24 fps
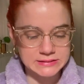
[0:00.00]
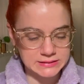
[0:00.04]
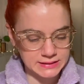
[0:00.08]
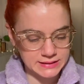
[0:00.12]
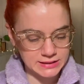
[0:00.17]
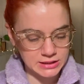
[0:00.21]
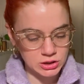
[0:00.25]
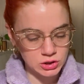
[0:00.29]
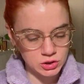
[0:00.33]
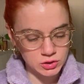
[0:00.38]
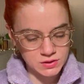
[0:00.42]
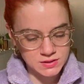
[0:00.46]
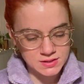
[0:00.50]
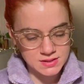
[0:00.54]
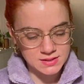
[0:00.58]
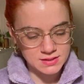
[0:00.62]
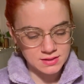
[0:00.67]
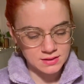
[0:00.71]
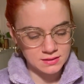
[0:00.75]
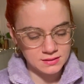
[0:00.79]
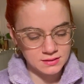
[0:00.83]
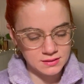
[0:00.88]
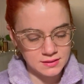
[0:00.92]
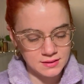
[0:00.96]
It looks
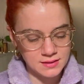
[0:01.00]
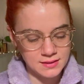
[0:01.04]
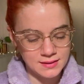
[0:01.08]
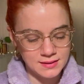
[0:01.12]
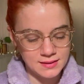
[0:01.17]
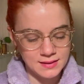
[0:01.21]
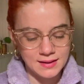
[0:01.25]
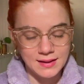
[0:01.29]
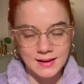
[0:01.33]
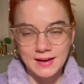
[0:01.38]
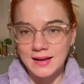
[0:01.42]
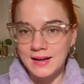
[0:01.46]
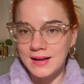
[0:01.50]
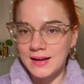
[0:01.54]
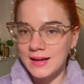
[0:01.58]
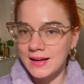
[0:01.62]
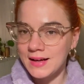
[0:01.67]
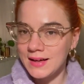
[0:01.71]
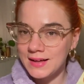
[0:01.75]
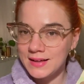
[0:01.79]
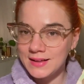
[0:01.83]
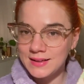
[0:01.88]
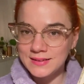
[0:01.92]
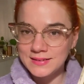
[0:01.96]

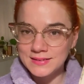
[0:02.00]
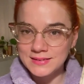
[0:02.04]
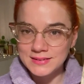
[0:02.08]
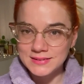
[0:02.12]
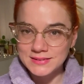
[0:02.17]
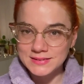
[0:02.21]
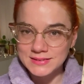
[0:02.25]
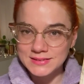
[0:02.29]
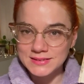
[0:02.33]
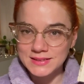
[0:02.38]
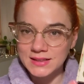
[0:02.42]
like this,